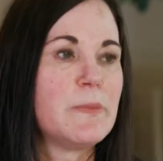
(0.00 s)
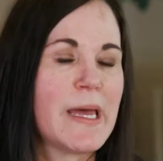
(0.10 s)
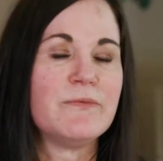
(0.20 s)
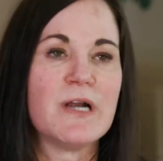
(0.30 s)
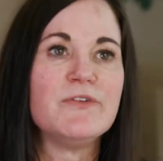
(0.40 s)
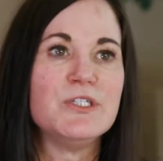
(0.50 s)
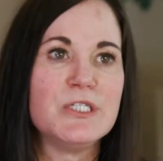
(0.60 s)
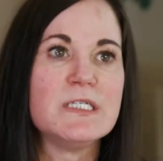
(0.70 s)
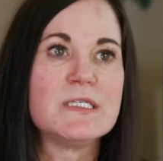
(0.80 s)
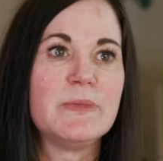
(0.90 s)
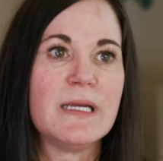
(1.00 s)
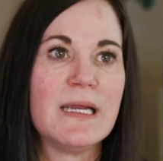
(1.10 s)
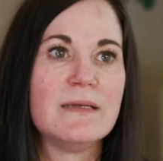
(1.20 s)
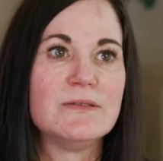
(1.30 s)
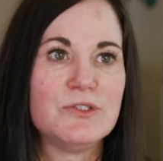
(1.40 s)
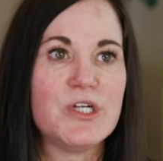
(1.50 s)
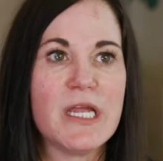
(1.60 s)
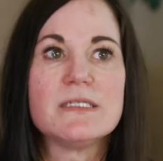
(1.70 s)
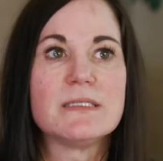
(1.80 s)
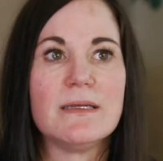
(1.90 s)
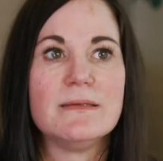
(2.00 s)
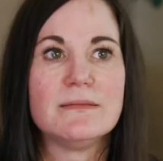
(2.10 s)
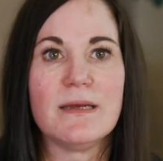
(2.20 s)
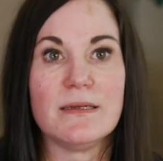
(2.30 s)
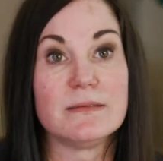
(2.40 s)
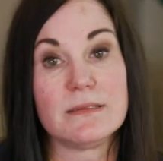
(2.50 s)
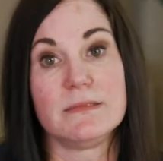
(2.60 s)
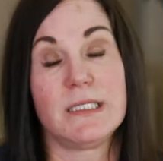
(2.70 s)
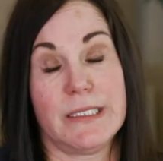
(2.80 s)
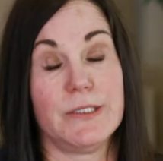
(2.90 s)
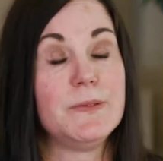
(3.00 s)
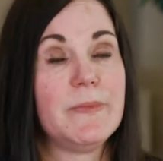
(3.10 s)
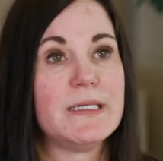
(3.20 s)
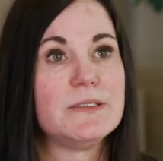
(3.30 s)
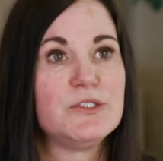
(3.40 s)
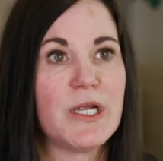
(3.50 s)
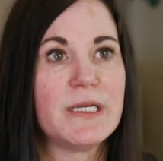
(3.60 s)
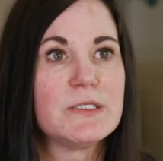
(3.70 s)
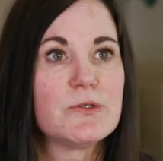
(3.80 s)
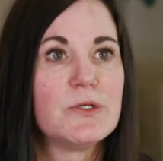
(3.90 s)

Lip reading: Tibetan refugees being chased and killed by Chinese